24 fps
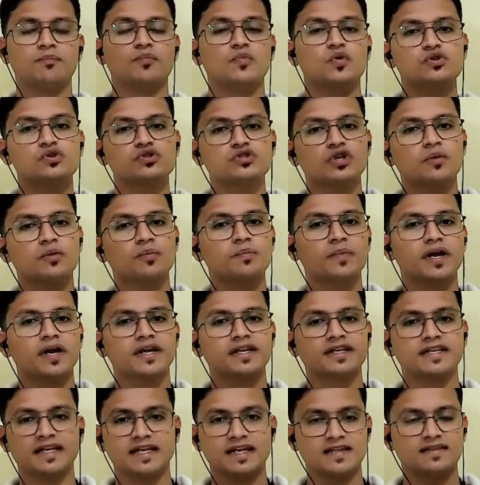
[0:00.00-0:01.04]
most of
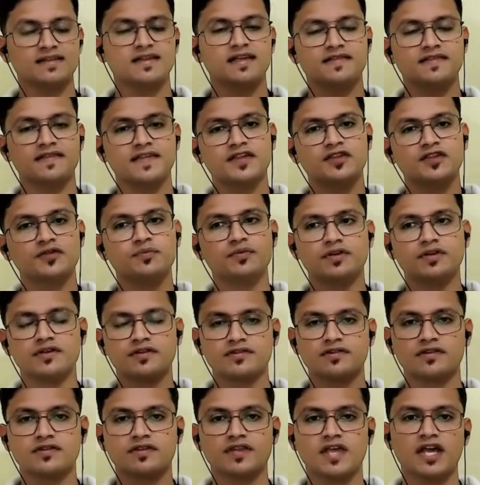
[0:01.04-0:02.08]
my data science
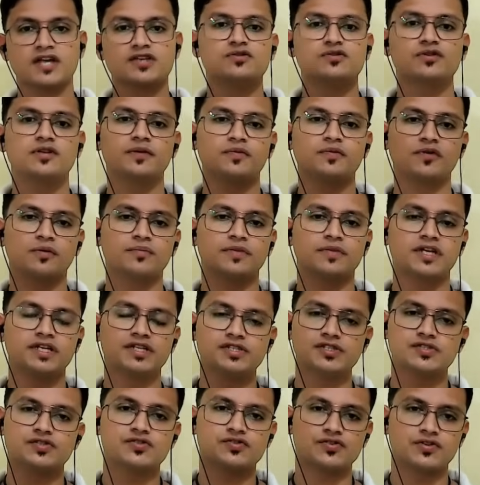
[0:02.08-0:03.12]
experience is actually from the
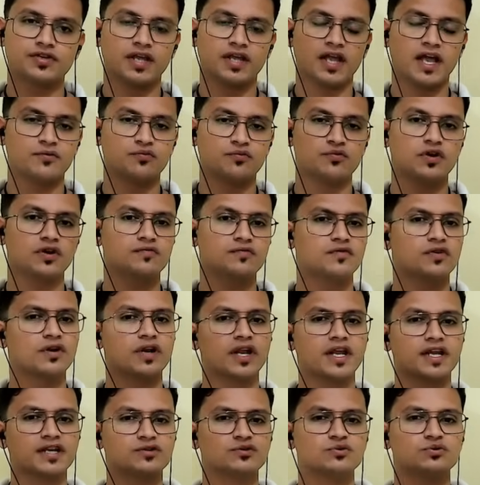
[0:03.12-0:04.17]
industry. I work for
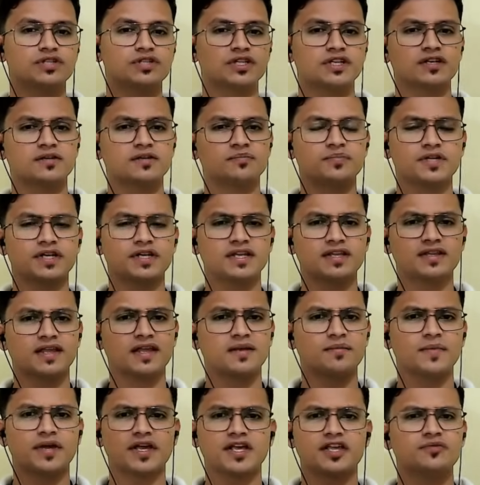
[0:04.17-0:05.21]
like 2-3 companies
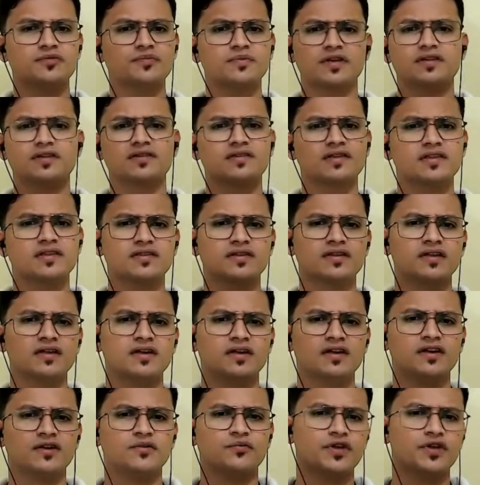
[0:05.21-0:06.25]
and my experience is
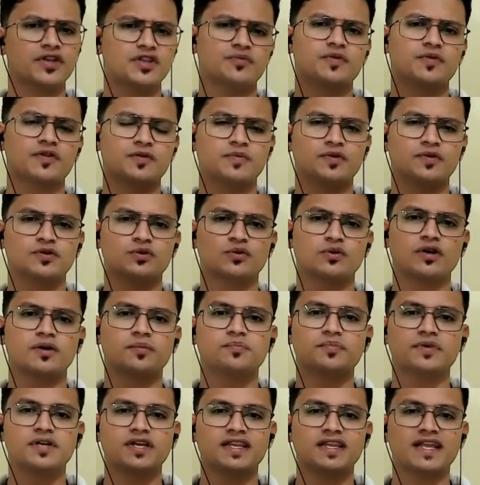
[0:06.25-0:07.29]
very specific to
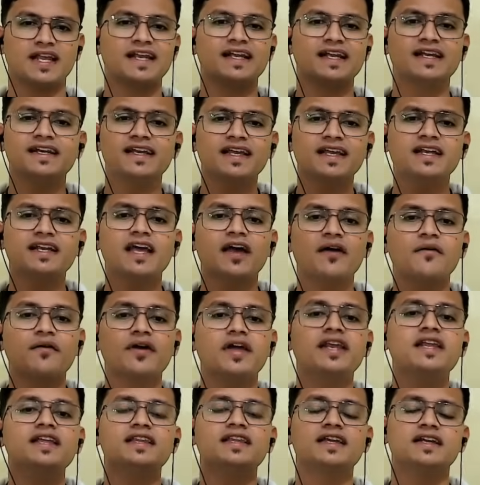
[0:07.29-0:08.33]
companies and it didn't have
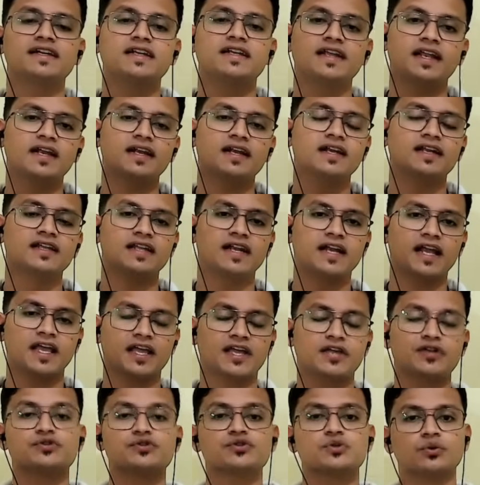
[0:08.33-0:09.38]
anything directly that I
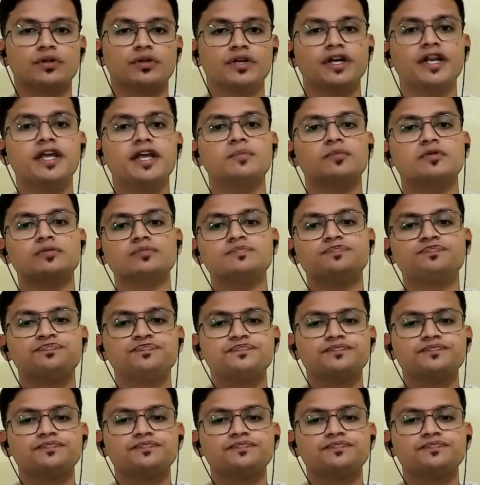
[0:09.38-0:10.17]
can show the demo.